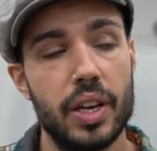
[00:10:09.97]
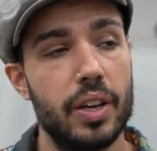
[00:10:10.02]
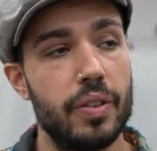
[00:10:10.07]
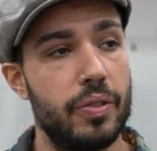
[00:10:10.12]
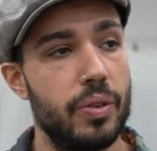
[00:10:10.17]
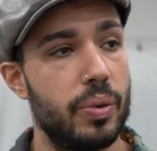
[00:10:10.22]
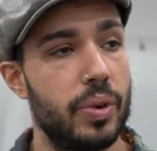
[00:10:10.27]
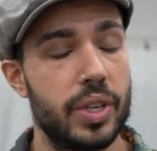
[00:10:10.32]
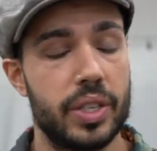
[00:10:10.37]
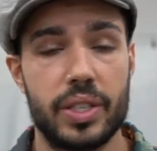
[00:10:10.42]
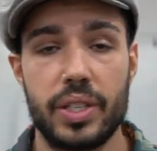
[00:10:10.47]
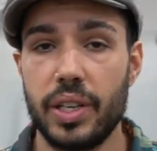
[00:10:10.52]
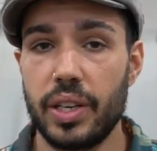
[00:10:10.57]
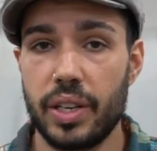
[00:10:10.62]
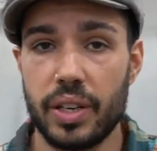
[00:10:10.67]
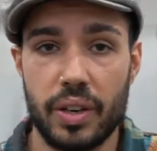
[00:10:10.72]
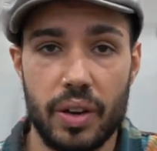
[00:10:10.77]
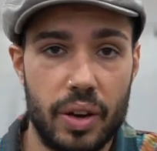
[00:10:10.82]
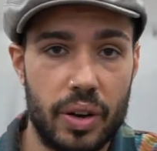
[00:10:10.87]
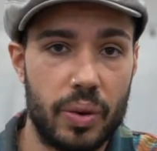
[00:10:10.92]
if you want to
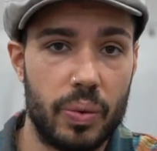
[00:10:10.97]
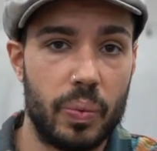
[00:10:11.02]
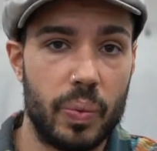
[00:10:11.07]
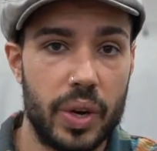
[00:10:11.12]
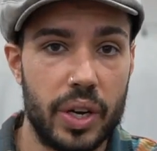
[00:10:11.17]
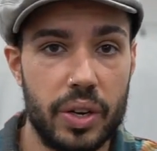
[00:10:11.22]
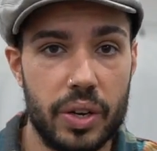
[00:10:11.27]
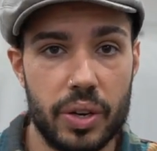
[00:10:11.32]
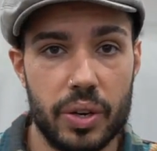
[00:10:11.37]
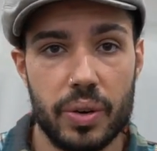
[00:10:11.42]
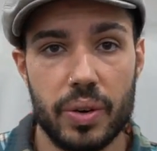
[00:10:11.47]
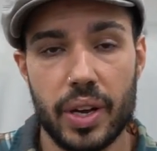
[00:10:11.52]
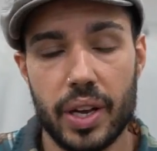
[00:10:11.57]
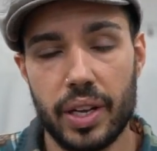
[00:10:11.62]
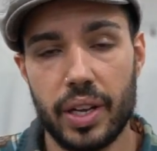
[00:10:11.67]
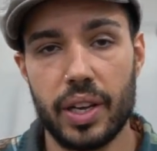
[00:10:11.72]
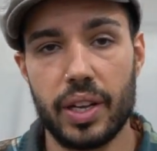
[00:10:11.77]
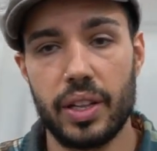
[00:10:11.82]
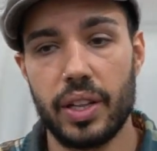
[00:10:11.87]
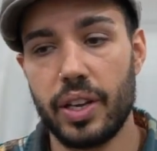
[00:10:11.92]
stick it on a window
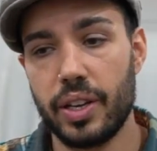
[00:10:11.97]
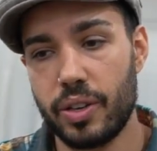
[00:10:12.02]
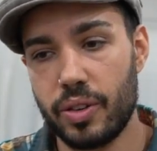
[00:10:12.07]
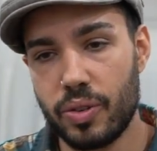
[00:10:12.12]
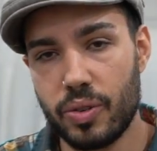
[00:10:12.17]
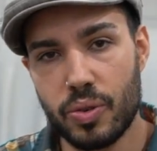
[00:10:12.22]
and get like